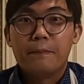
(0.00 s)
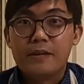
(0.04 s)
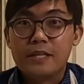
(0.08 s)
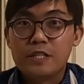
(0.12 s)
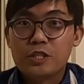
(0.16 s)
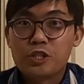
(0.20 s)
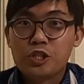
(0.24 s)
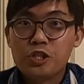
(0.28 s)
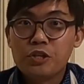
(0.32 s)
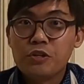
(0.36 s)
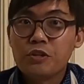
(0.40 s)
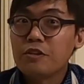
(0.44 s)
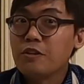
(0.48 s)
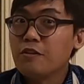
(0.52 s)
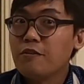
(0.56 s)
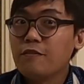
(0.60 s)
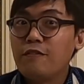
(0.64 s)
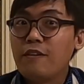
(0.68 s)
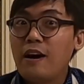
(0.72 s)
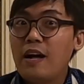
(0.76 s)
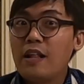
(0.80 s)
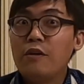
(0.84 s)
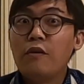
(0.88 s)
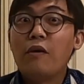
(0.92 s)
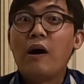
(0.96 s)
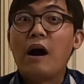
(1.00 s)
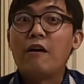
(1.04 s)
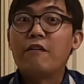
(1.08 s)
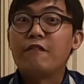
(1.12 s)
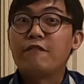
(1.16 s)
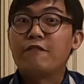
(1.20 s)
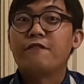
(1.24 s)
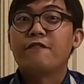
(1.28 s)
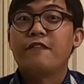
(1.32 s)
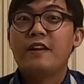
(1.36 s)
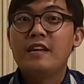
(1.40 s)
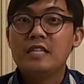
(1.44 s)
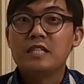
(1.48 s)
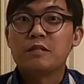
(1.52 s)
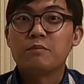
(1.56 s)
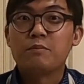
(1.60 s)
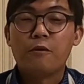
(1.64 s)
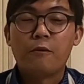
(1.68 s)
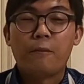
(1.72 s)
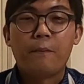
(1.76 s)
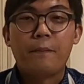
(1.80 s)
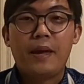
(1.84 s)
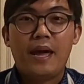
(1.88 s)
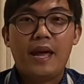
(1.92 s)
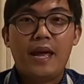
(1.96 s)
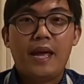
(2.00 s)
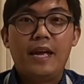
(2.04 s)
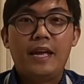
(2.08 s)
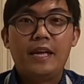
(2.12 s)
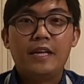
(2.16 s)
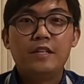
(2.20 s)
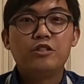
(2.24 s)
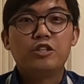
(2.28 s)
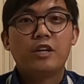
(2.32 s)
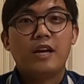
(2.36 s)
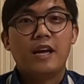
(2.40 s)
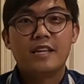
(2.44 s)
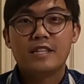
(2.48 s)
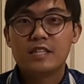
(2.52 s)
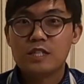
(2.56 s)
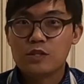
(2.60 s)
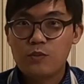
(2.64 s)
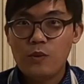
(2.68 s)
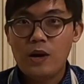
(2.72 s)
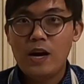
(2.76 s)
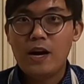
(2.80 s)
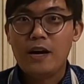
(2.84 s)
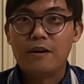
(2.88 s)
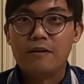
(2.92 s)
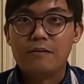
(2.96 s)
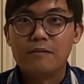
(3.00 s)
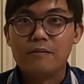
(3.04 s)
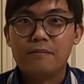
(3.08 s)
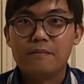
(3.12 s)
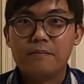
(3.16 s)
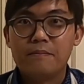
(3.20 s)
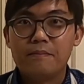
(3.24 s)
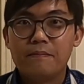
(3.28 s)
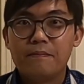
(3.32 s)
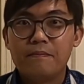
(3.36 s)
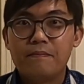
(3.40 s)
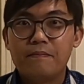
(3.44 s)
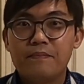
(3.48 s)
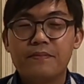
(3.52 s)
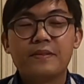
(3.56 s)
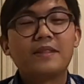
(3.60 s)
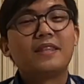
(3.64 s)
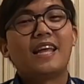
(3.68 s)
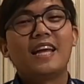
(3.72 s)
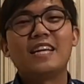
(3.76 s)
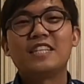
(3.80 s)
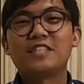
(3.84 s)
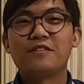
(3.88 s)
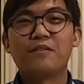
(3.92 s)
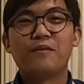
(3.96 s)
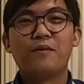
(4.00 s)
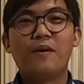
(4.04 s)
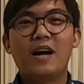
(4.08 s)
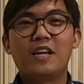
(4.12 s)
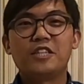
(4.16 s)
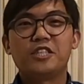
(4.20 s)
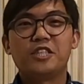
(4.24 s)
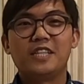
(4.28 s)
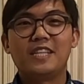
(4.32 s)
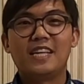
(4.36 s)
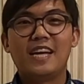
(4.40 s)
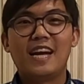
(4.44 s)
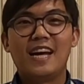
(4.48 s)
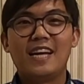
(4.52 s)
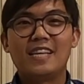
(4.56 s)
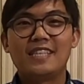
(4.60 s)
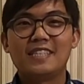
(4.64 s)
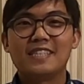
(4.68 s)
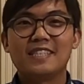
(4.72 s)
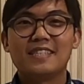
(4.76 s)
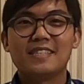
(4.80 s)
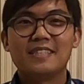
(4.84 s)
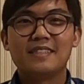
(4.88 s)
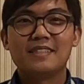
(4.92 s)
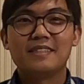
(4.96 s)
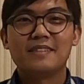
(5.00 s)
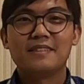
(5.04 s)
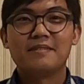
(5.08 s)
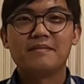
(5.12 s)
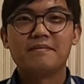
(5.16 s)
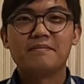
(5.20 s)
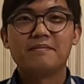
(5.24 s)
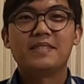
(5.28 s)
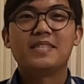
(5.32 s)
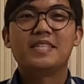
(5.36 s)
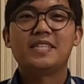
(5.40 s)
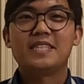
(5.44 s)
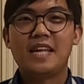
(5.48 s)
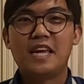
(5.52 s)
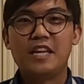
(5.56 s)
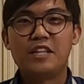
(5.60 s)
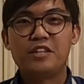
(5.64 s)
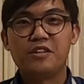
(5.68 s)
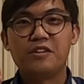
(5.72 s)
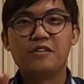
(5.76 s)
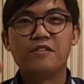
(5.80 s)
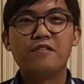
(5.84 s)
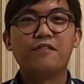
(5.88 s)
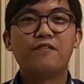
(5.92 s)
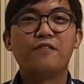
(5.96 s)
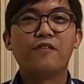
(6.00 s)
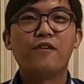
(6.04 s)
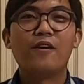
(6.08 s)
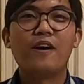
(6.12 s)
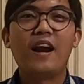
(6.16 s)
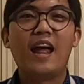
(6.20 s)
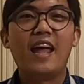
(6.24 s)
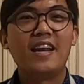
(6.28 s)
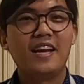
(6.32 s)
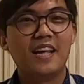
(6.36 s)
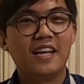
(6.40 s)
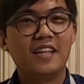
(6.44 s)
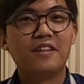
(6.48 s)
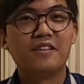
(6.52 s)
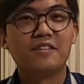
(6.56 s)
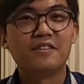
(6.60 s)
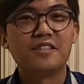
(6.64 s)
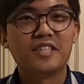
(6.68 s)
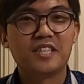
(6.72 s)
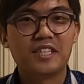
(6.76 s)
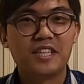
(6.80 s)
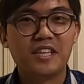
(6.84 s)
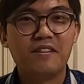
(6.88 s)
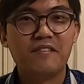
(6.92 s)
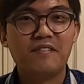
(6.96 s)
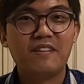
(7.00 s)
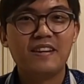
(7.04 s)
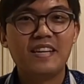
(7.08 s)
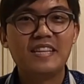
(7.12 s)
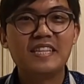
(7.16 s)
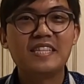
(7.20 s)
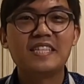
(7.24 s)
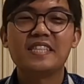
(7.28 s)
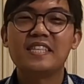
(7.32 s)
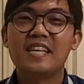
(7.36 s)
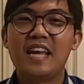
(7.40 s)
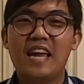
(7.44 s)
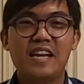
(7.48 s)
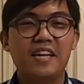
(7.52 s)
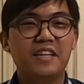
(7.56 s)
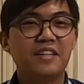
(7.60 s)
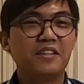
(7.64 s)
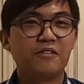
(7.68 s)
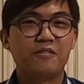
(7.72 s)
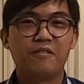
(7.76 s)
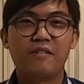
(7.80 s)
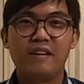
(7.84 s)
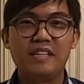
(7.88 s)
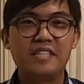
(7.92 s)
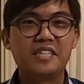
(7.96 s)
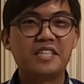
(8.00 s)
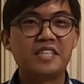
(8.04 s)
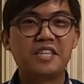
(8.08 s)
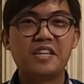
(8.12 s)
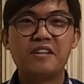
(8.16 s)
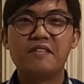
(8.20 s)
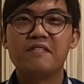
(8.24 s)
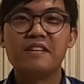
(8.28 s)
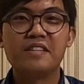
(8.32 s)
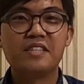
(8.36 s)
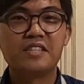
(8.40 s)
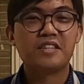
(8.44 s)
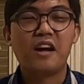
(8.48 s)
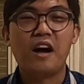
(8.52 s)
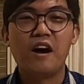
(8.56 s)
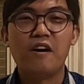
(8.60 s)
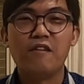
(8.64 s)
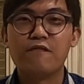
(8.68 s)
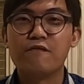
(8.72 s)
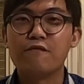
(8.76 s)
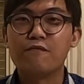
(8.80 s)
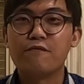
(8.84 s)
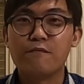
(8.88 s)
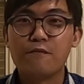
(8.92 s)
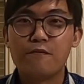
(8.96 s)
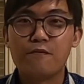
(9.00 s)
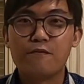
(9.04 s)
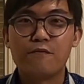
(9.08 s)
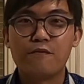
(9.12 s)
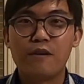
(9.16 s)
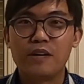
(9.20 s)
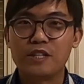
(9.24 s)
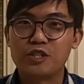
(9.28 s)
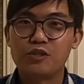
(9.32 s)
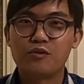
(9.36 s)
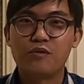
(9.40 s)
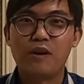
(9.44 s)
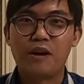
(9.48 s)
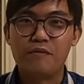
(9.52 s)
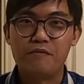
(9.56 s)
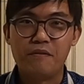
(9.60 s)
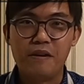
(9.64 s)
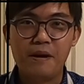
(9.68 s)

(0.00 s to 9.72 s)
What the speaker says: be sure to follow our Facebook page as well. Thanks for watching, guys. Stay tuned for another great series of Restaurant